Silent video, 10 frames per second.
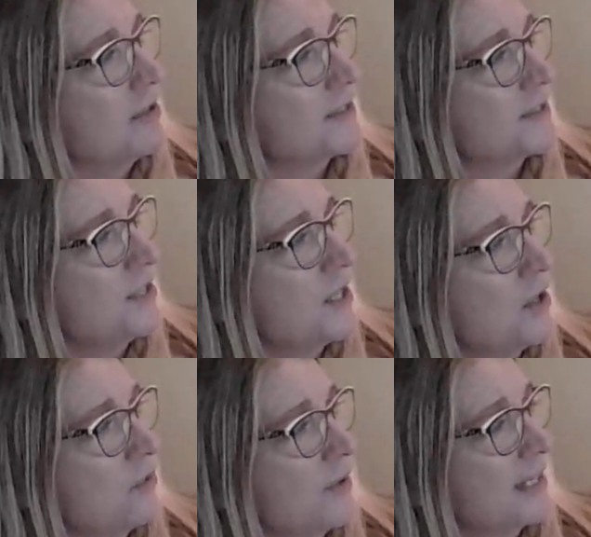
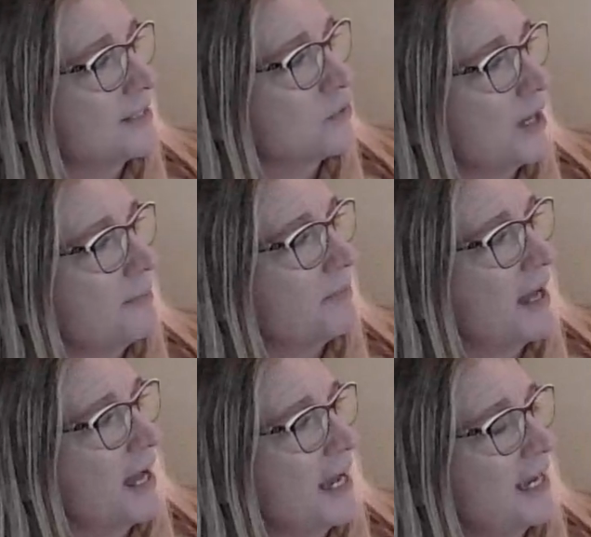snow and scrape
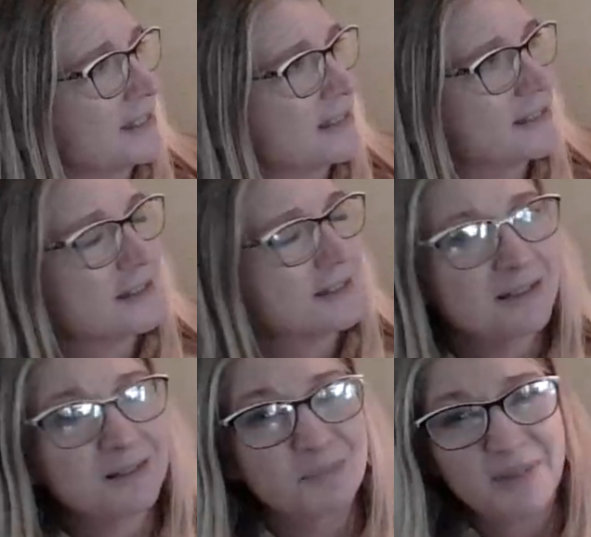the ice,
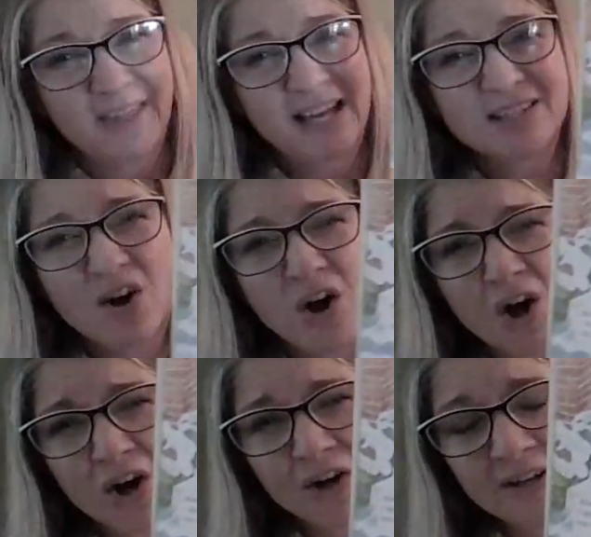but that's
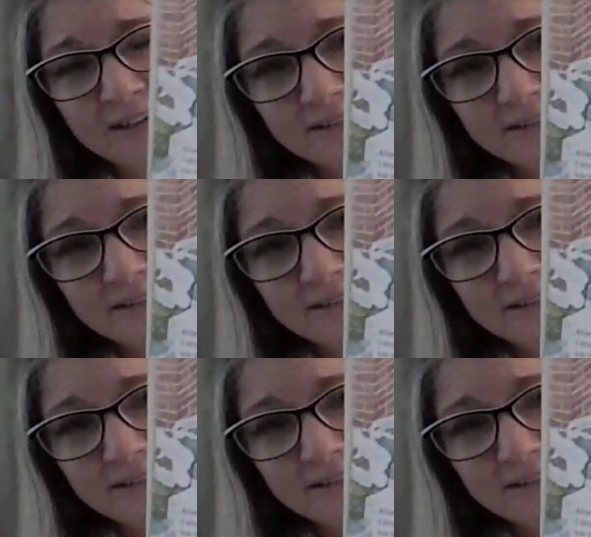hard.